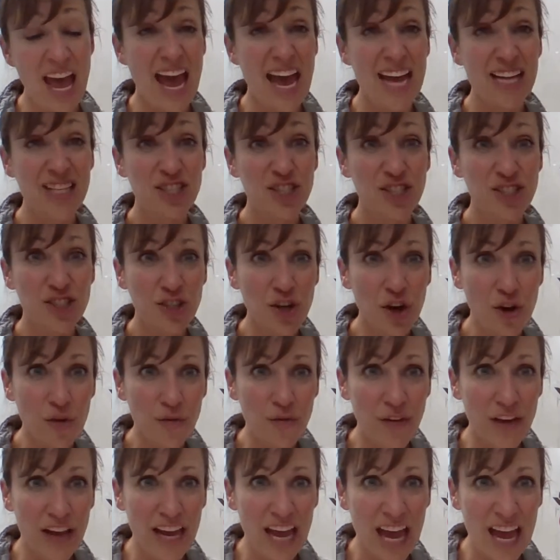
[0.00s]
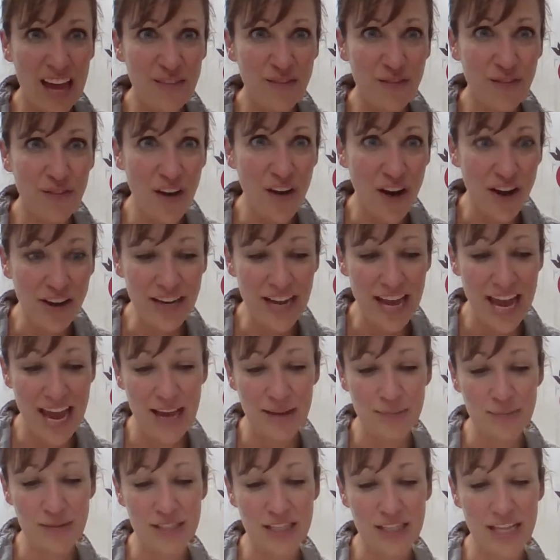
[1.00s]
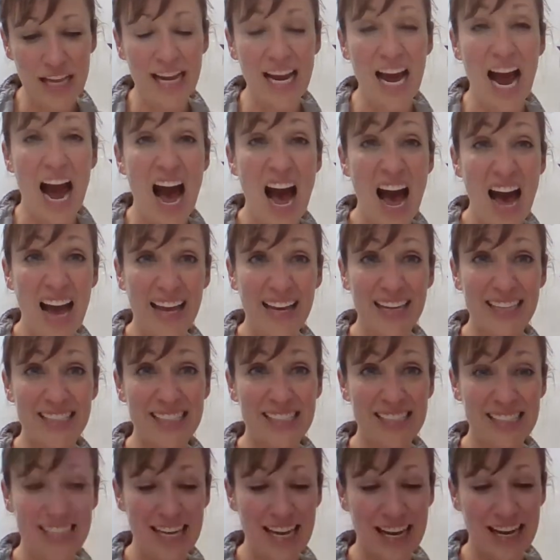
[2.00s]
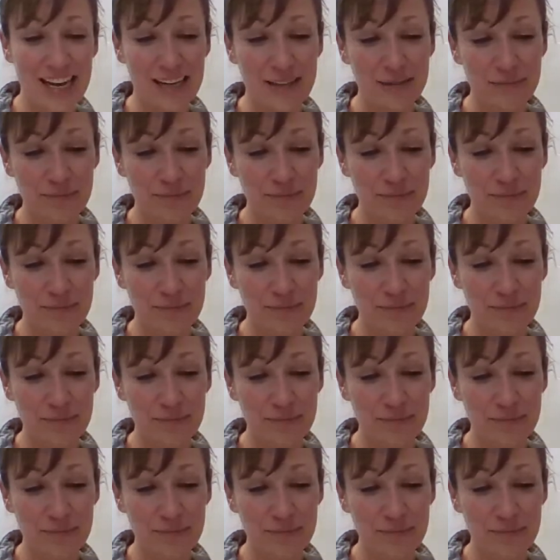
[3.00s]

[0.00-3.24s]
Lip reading: and surfing and fun games like hide and seek.